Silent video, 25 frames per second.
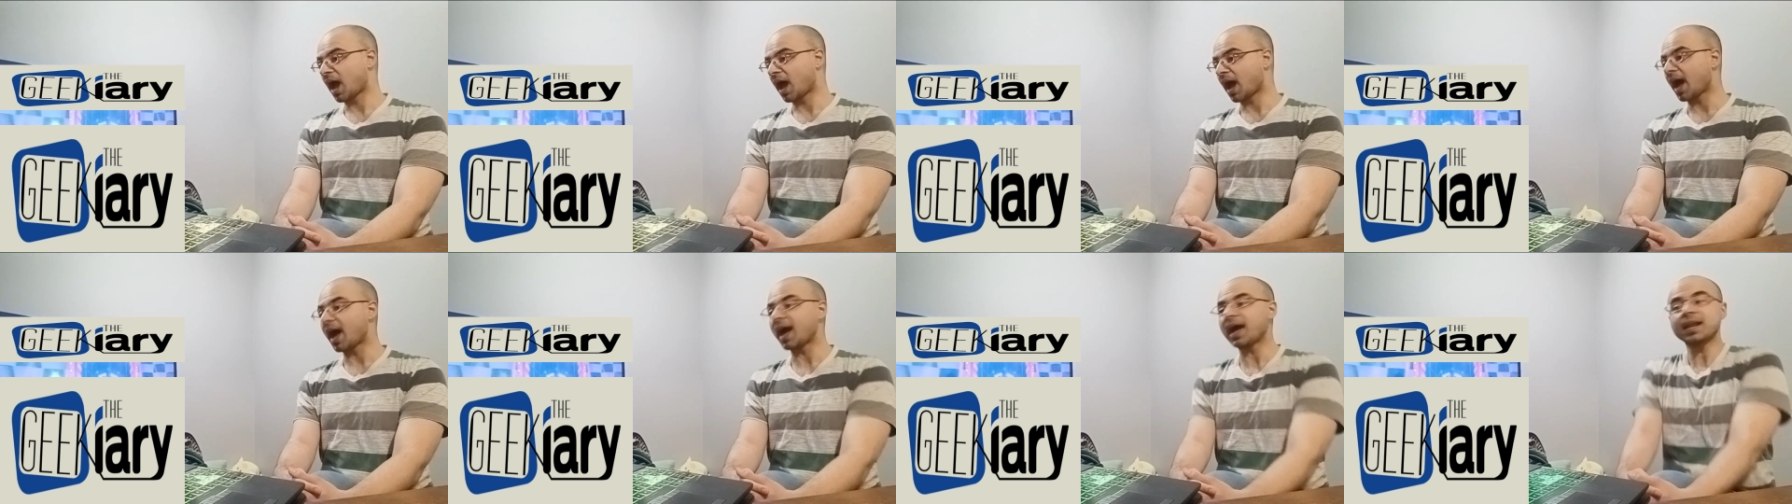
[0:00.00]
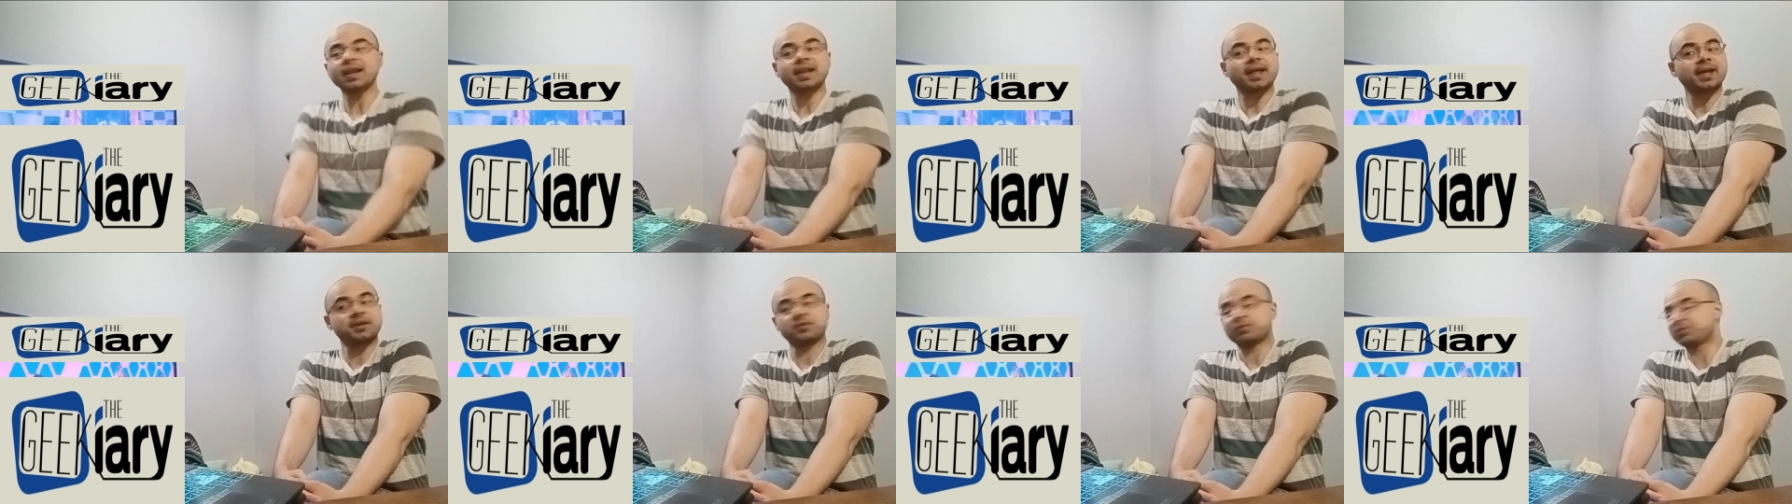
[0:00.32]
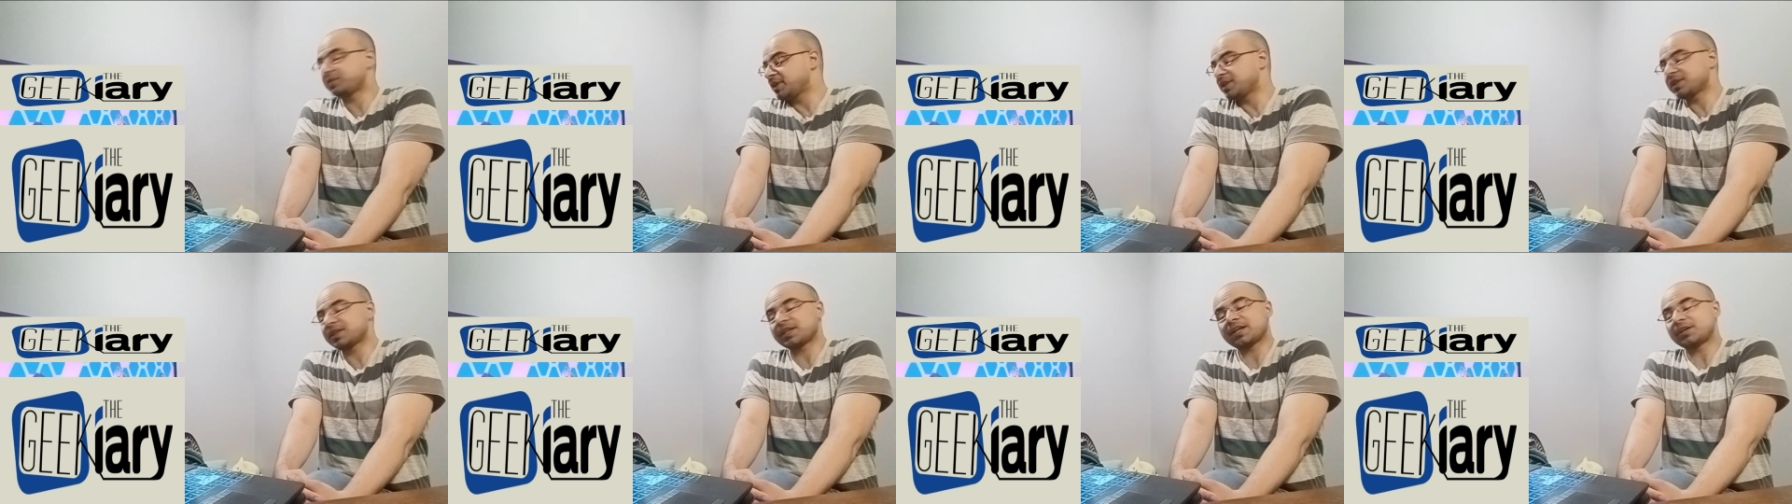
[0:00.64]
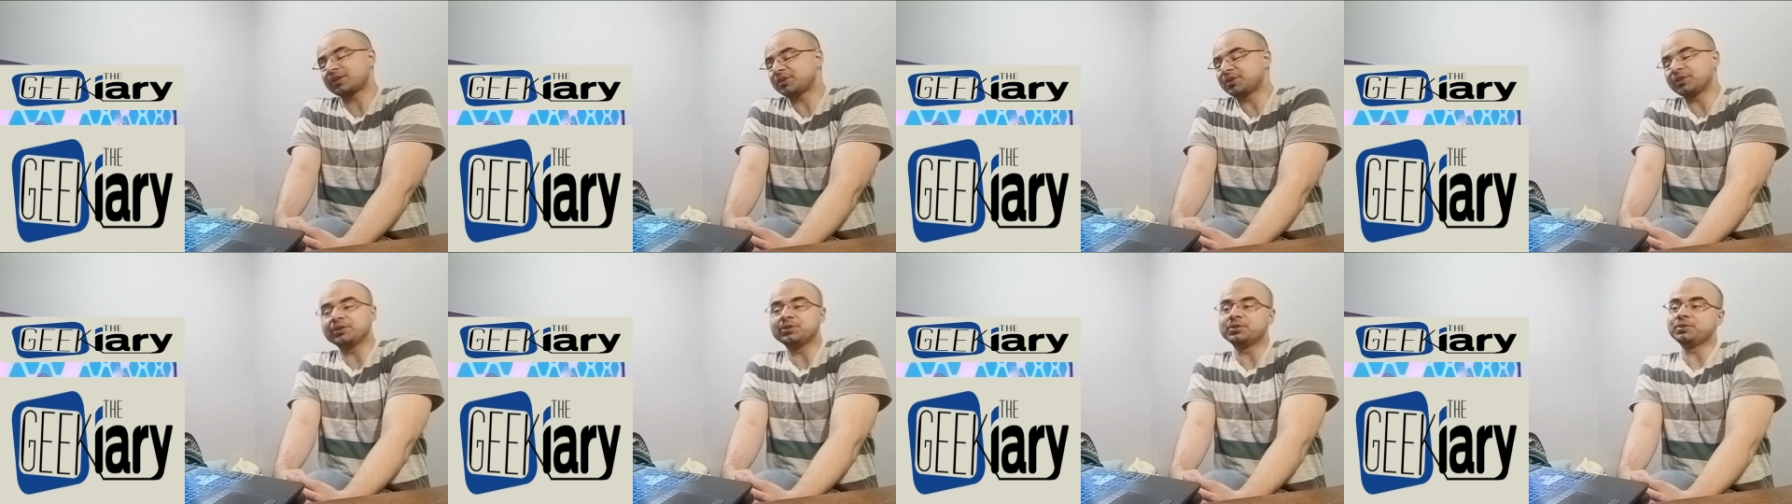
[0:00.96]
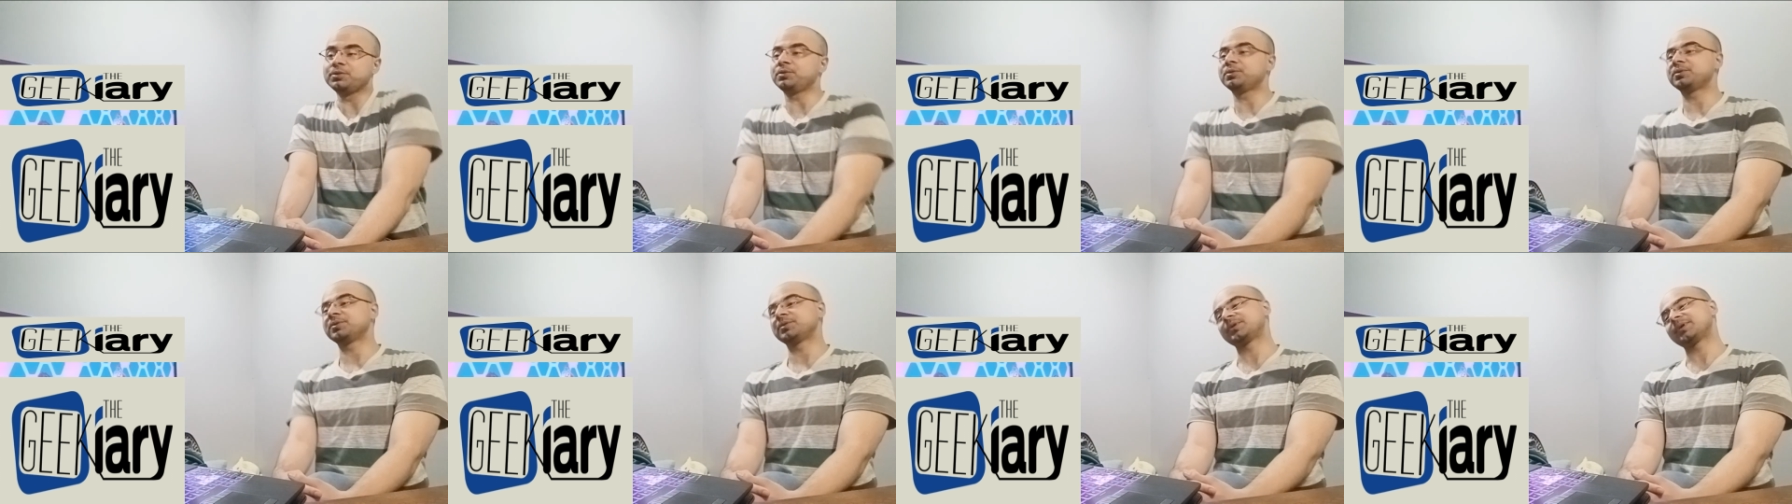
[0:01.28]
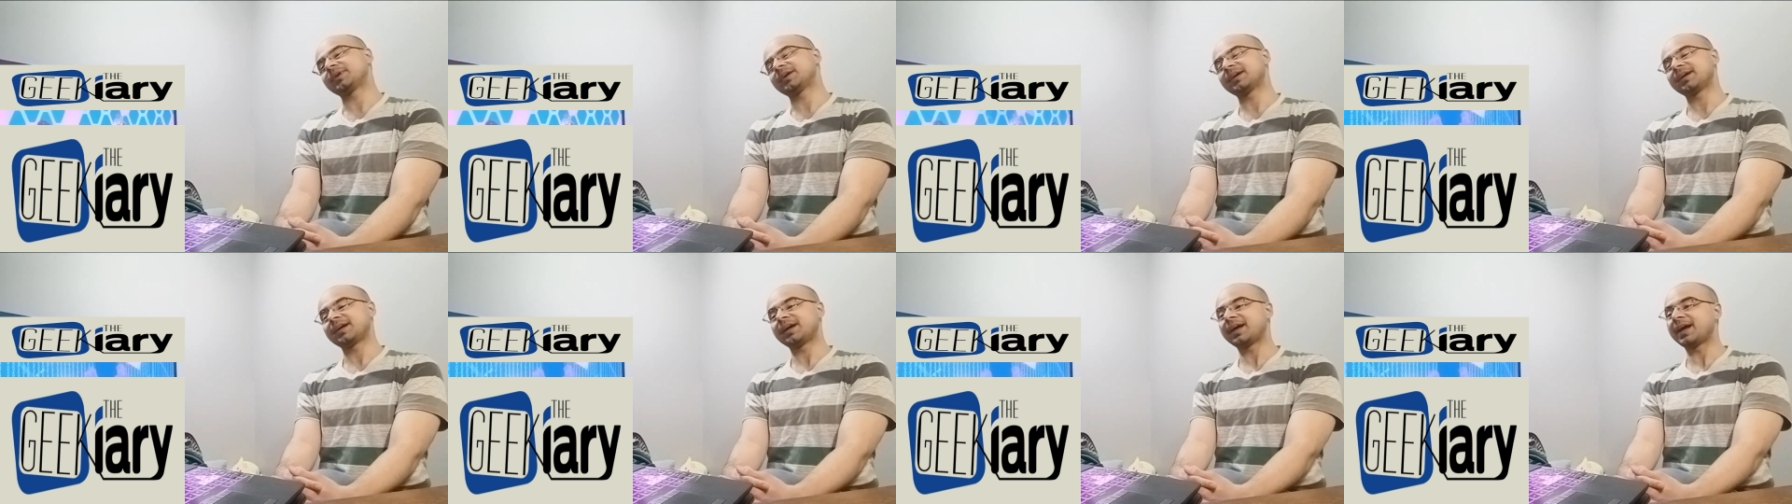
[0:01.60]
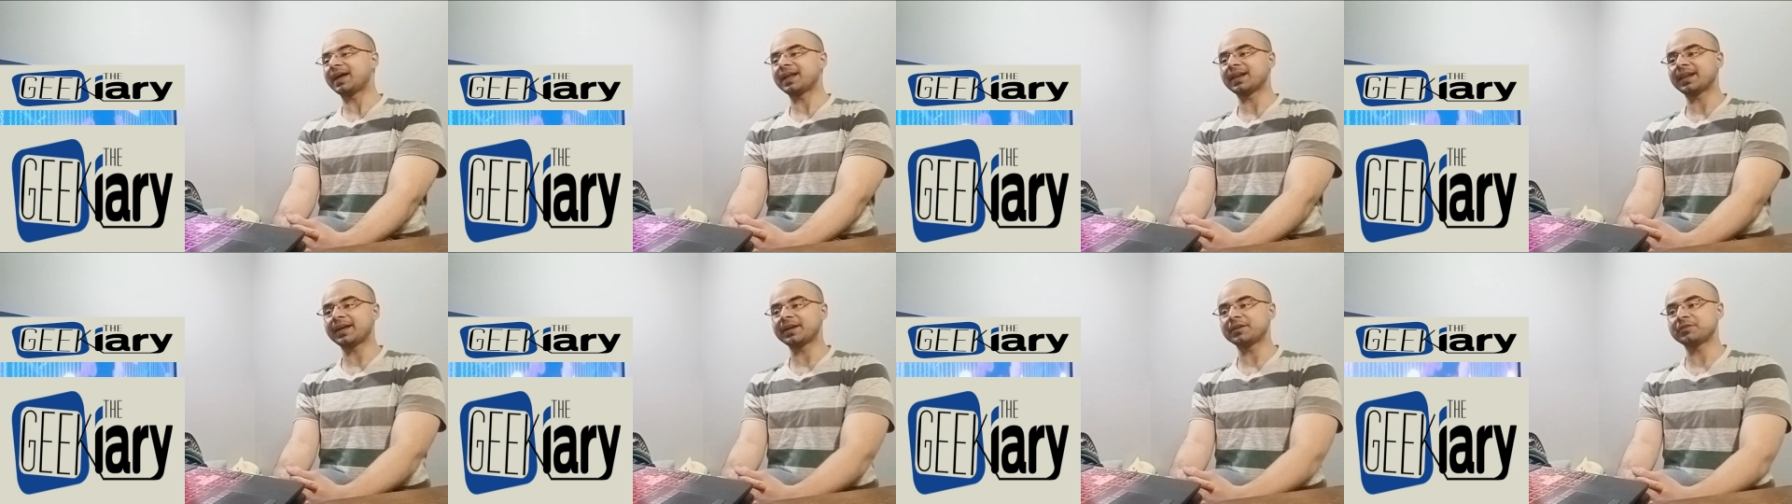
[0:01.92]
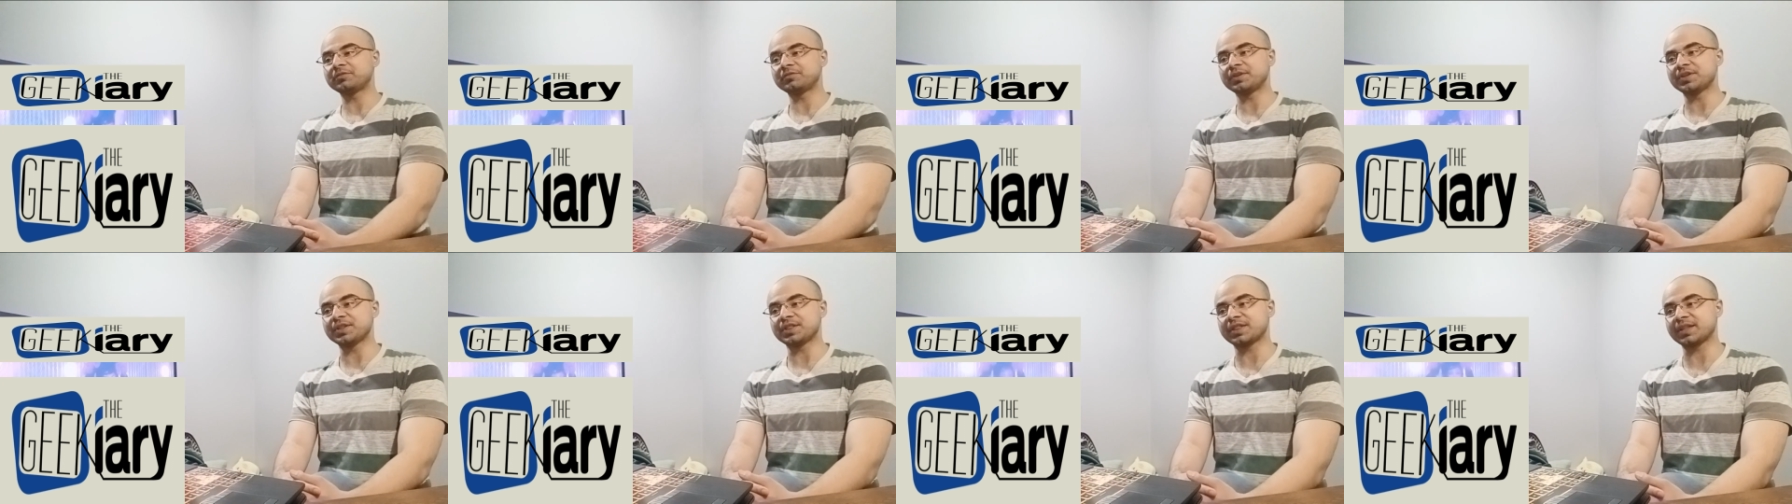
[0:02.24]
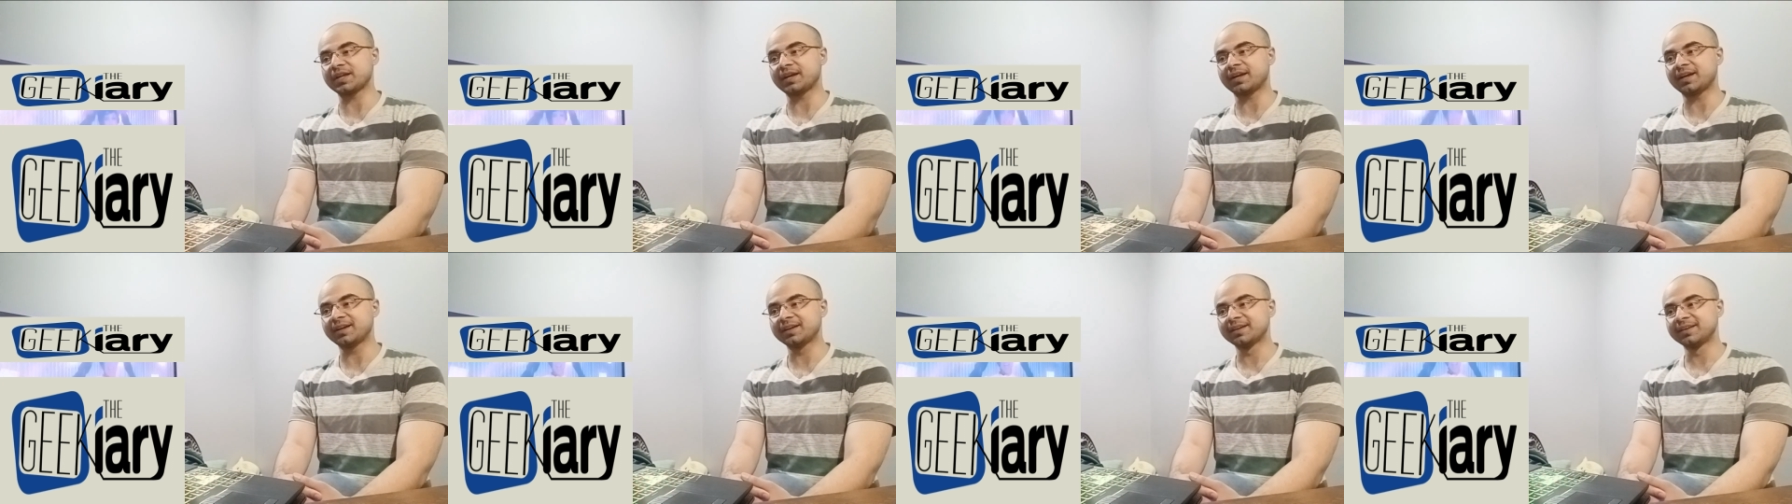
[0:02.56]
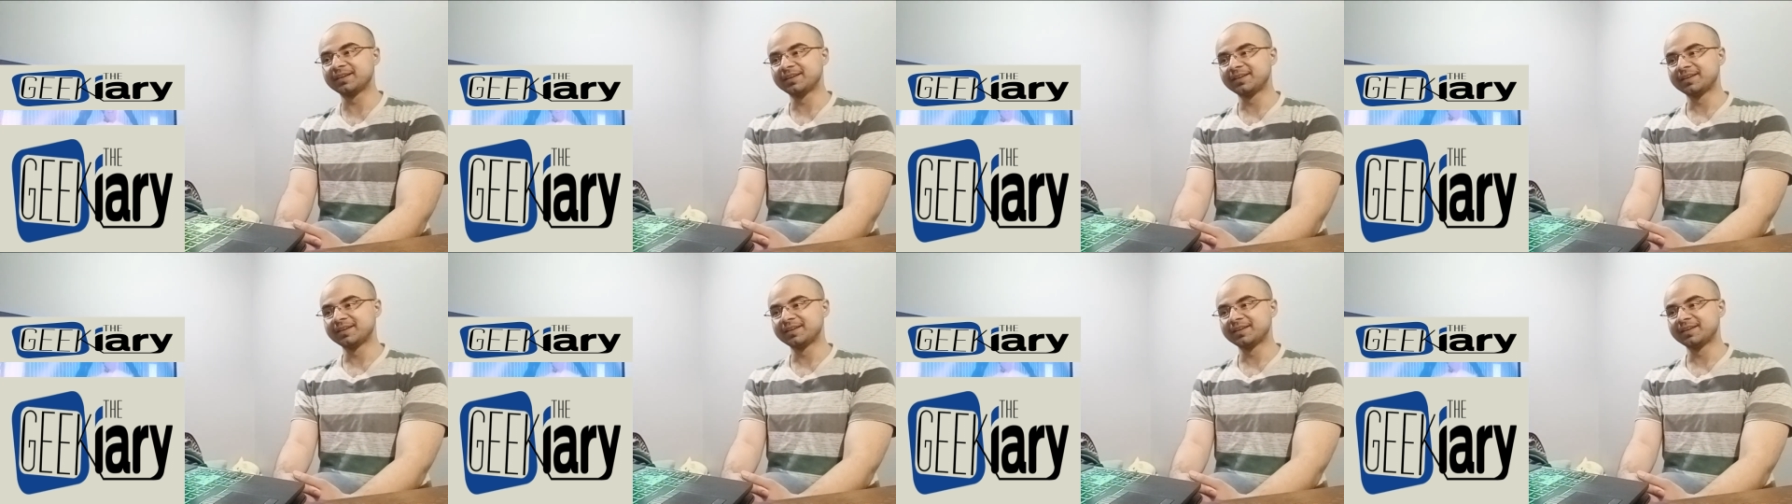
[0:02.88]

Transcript: I liked Visa too. I liked Visa.